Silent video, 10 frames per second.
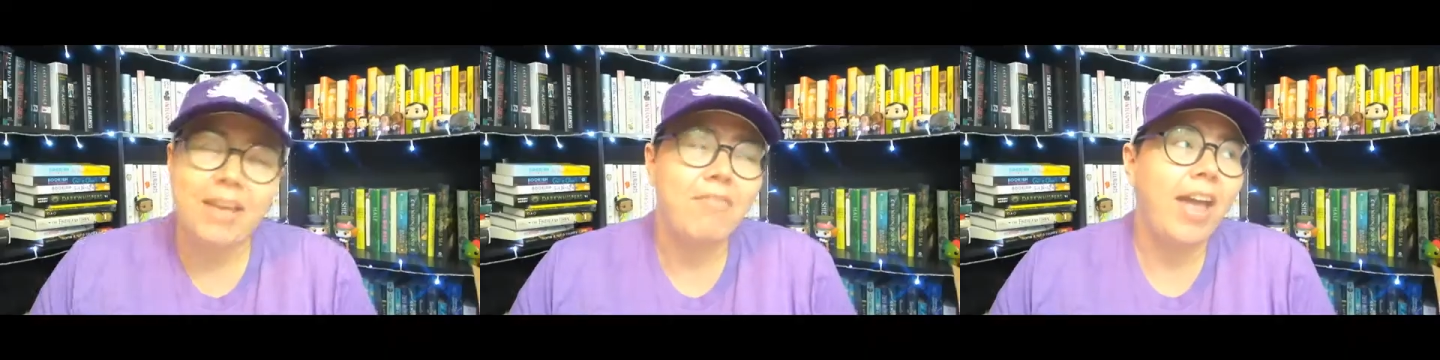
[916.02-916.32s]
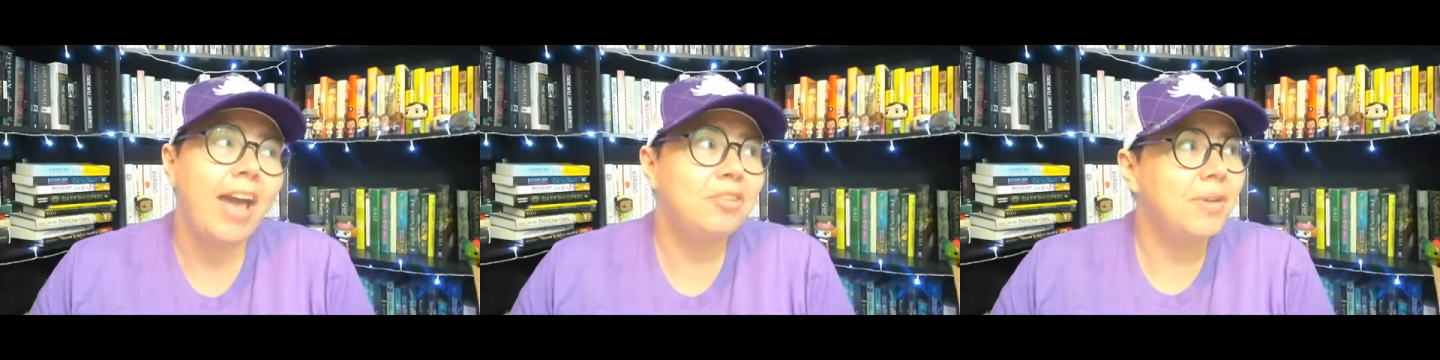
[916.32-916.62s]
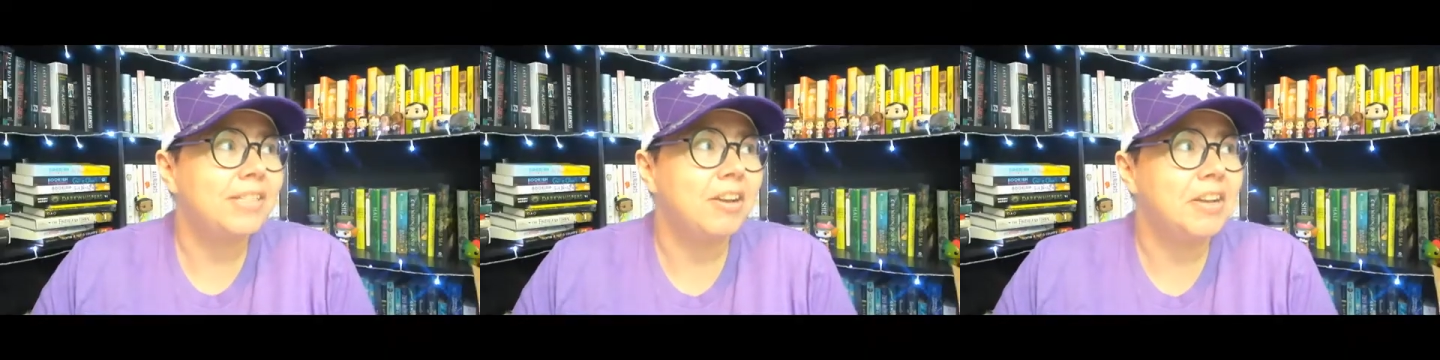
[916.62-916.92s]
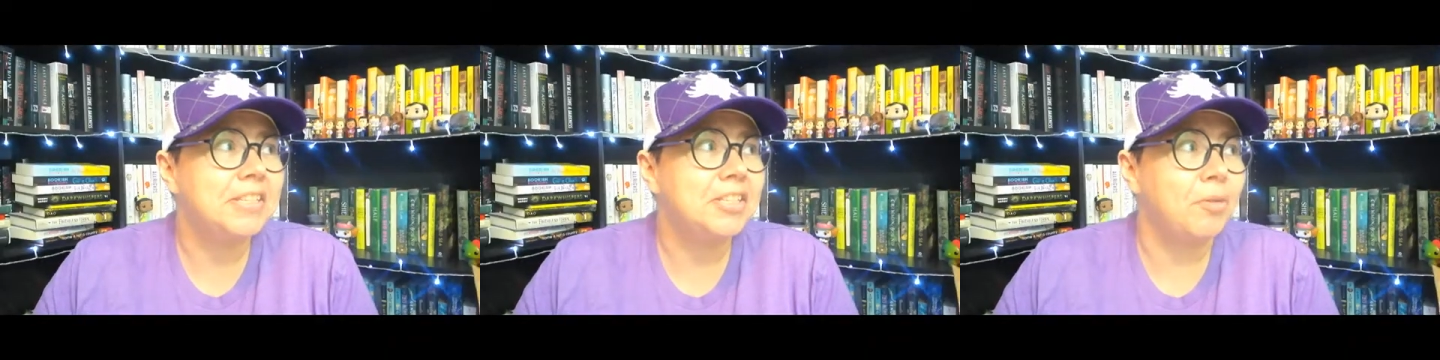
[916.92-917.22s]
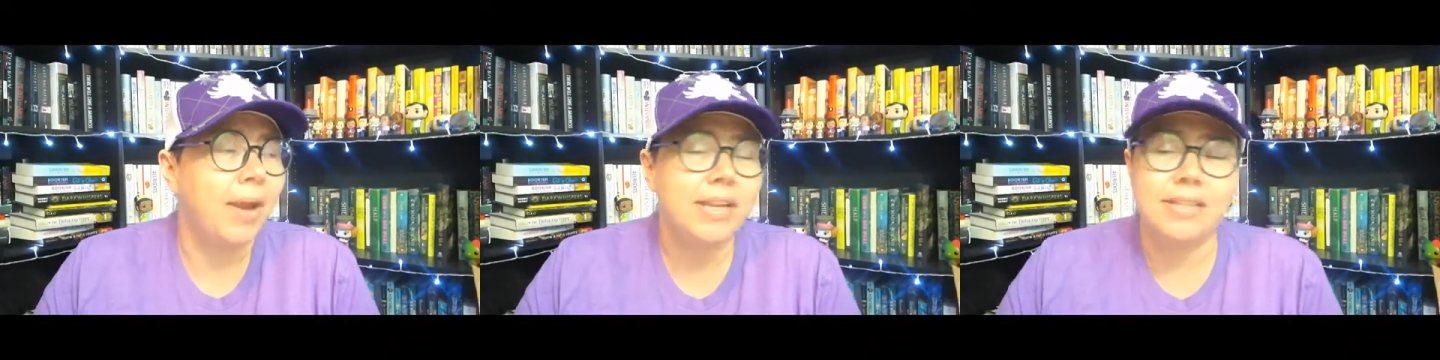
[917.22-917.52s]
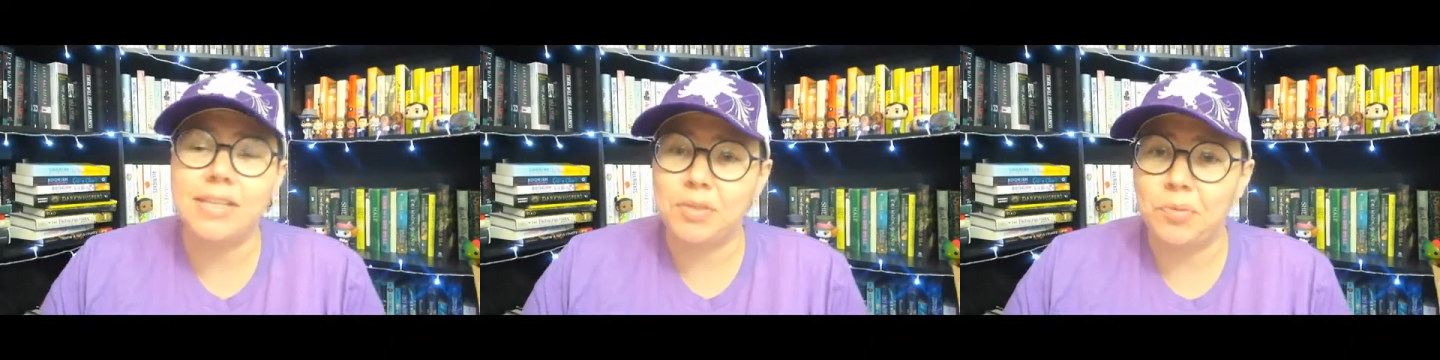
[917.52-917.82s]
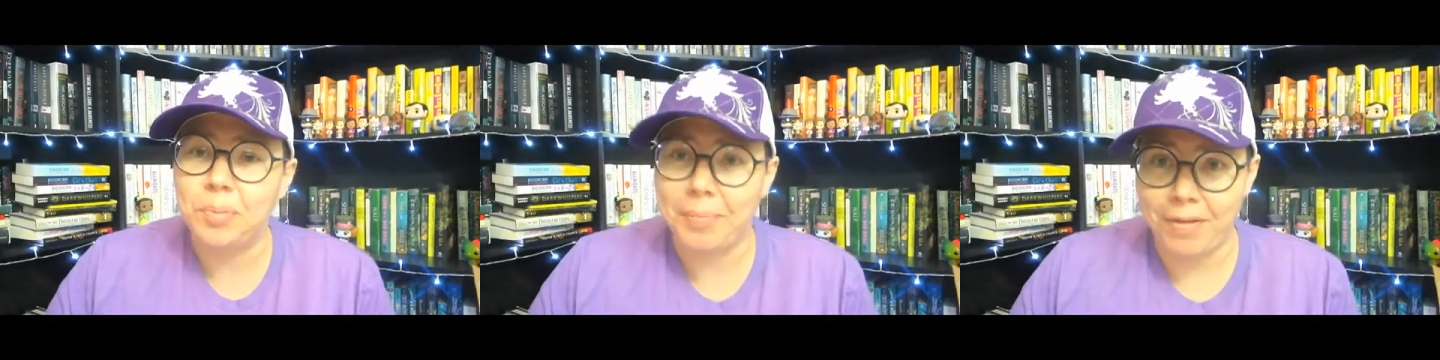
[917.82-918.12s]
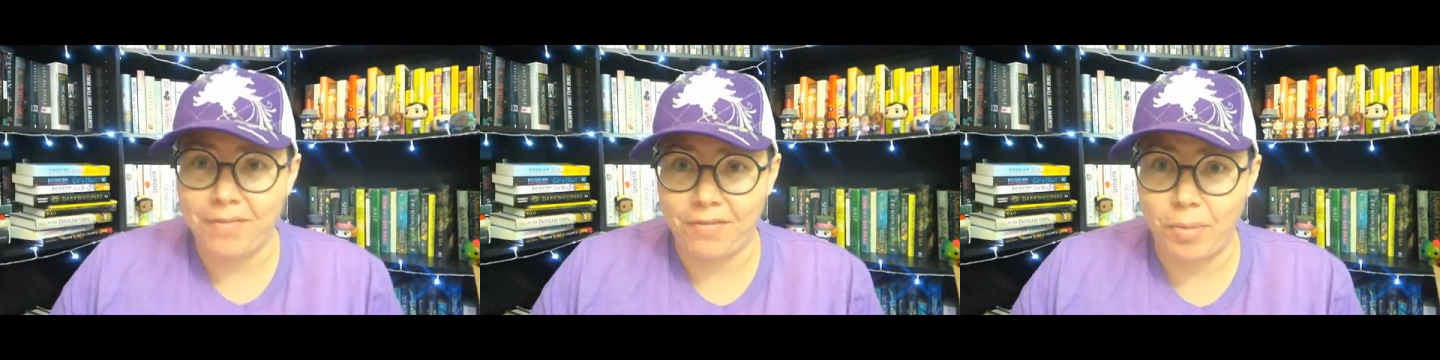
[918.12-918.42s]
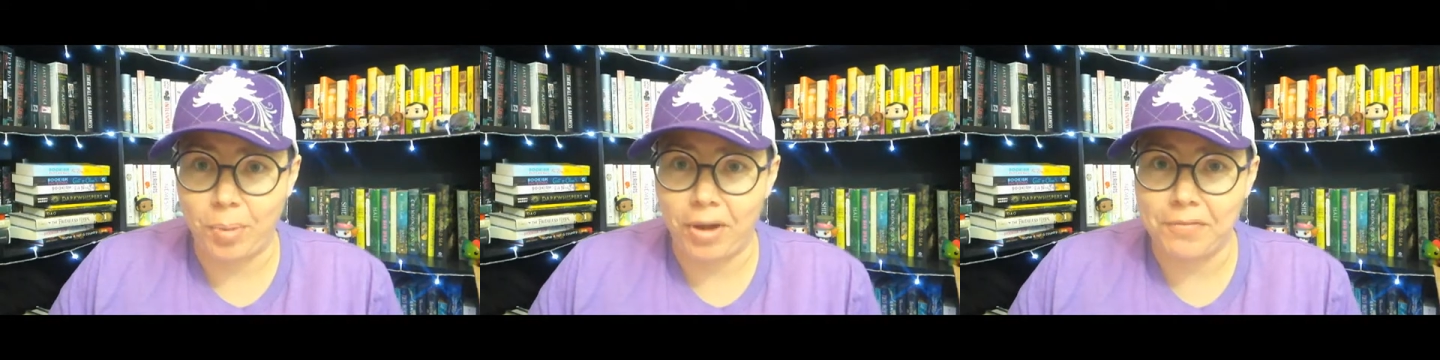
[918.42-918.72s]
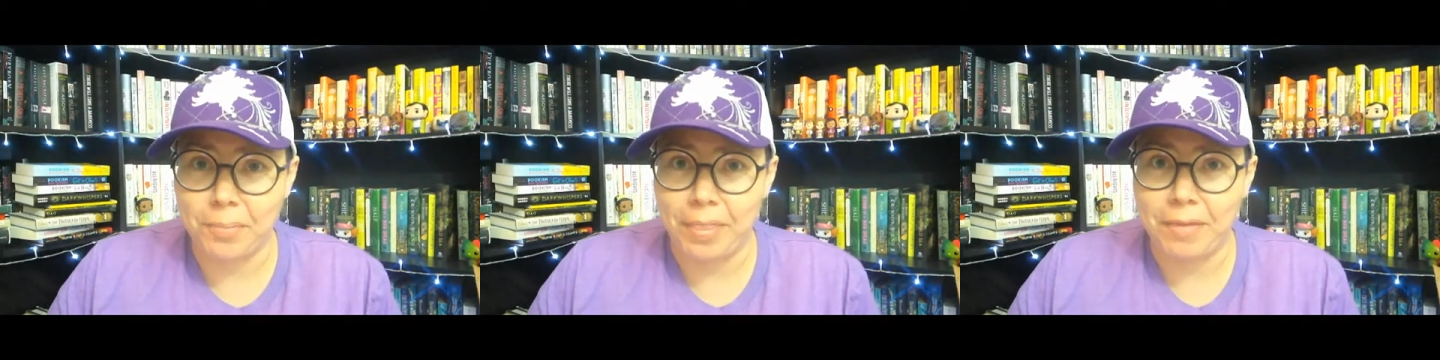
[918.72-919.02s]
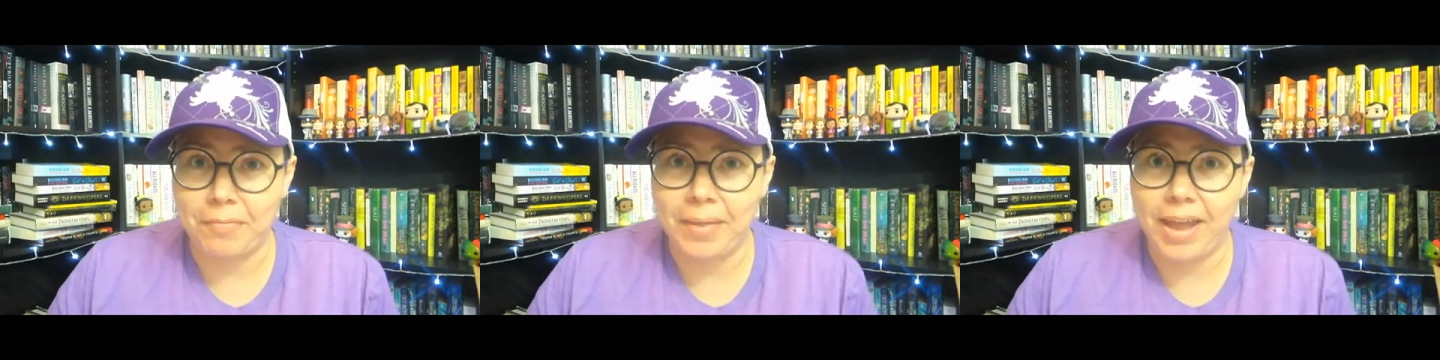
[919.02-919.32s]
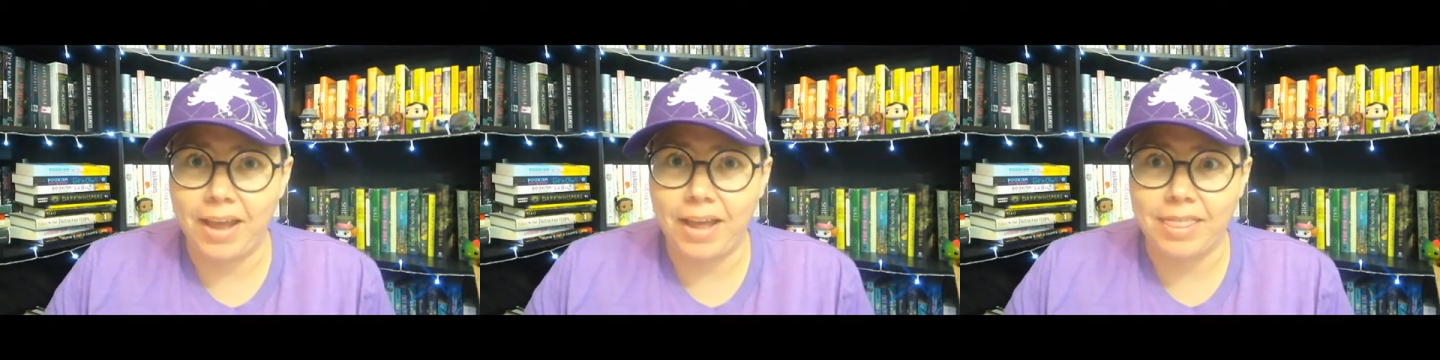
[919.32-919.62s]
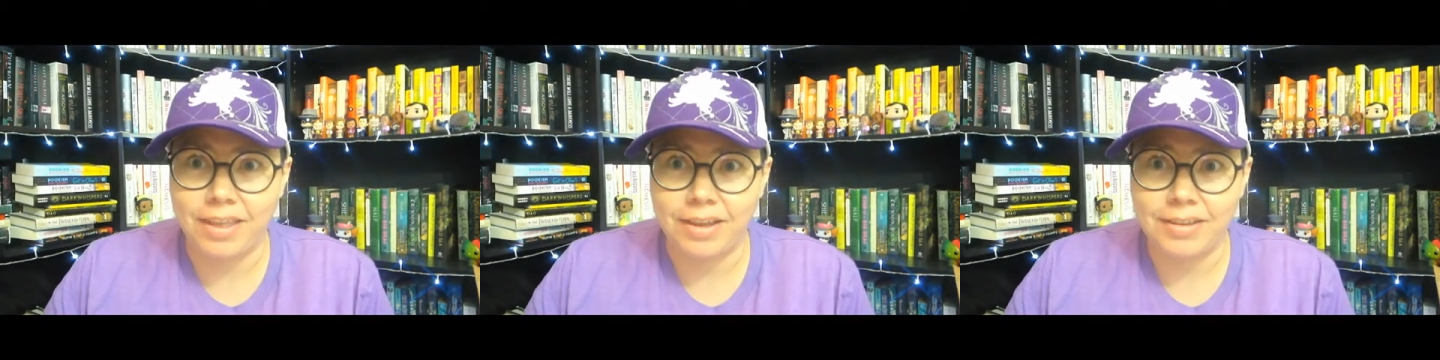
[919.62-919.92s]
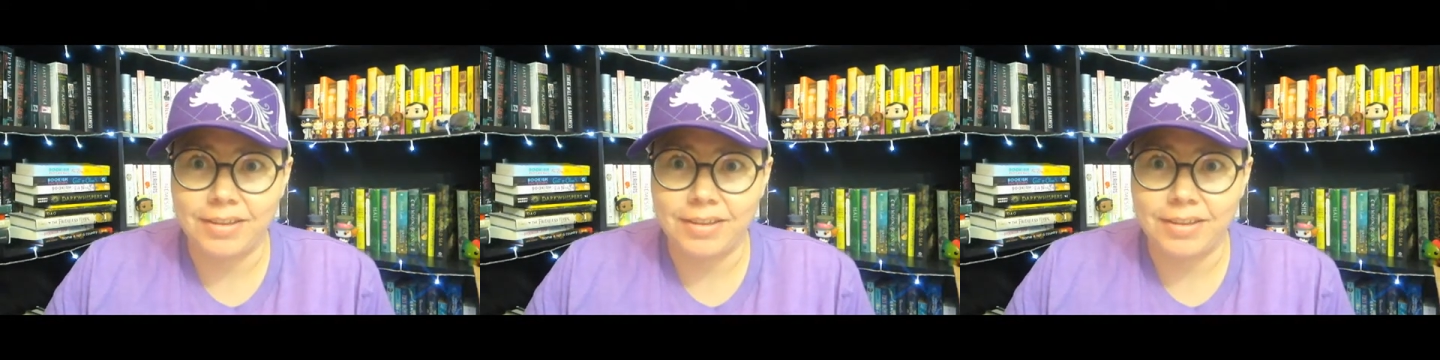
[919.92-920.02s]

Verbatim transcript: if I hadn't read Darius the Great, this would be my favorite book of the month of May, I think.